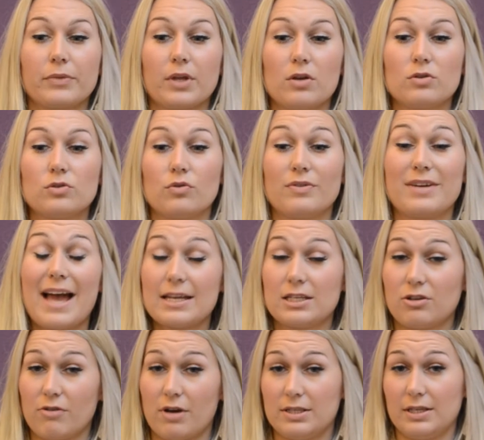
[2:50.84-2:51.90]
sort of
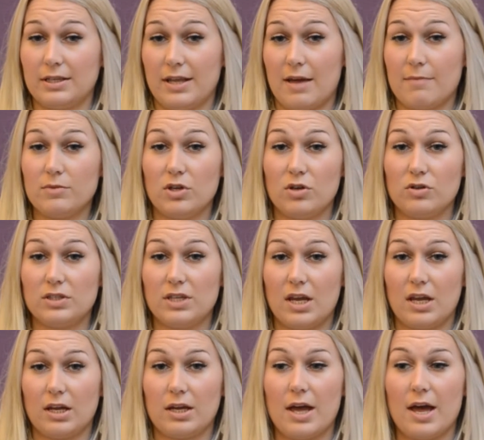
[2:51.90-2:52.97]
categorising them
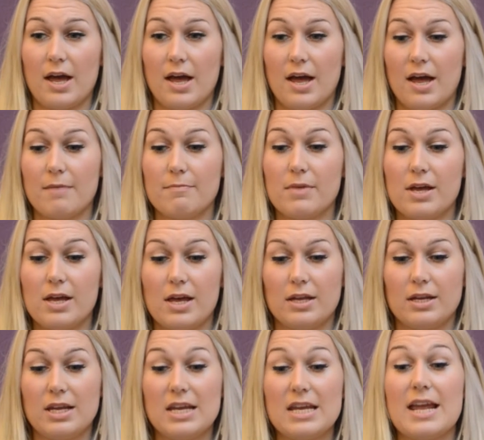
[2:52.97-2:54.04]
using an
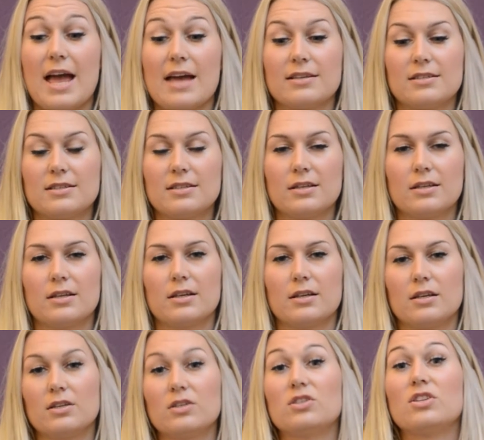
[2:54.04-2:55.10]
ES
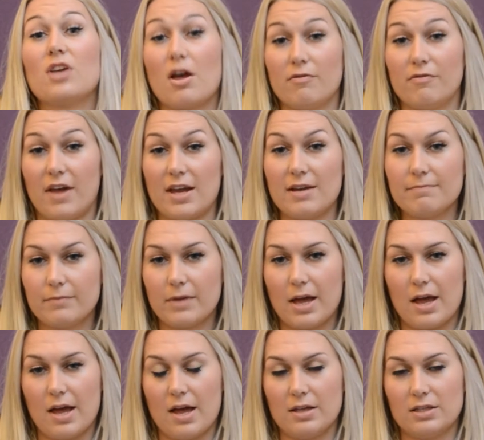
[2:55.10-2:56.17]
survey
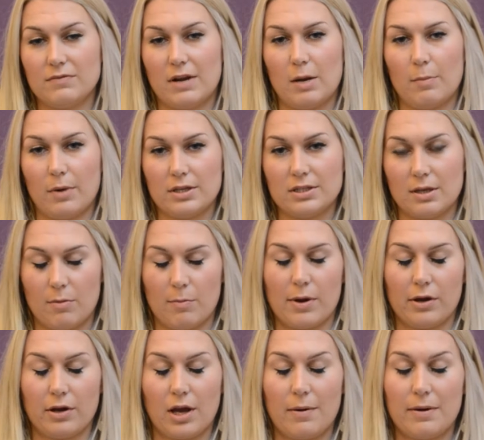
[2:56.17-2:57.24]
developed by Simon
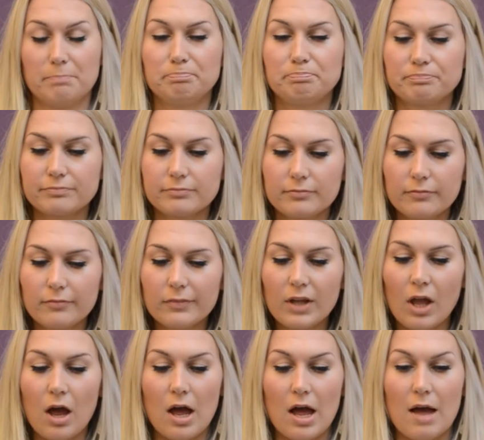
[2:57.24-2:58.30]
Baron Cohen,
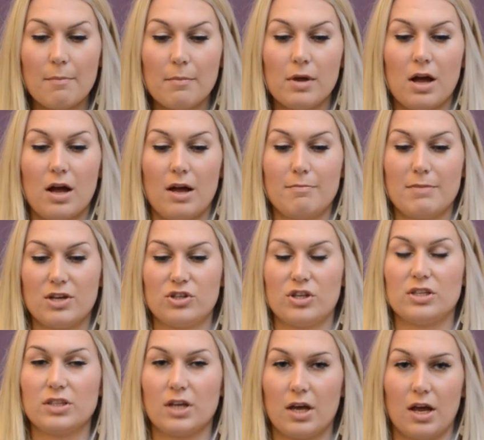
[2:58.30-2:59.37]
I
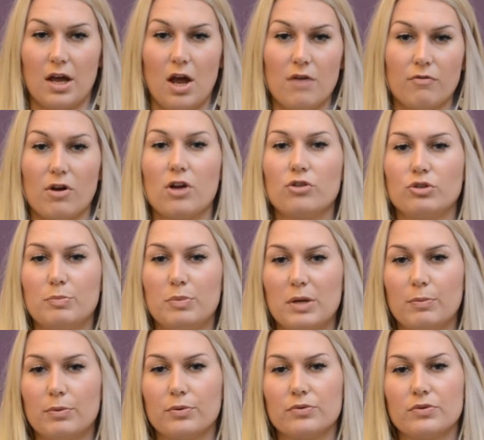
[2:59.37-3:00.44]
measured over 100
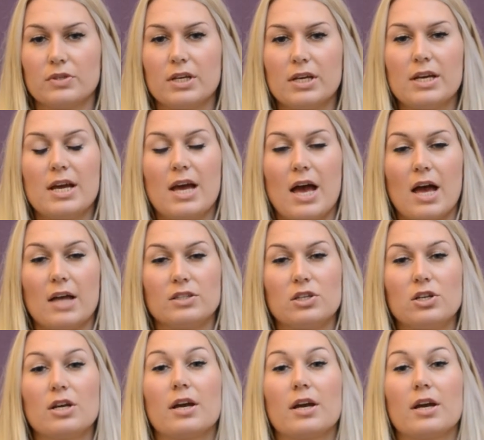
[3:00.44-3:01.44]
pupils to look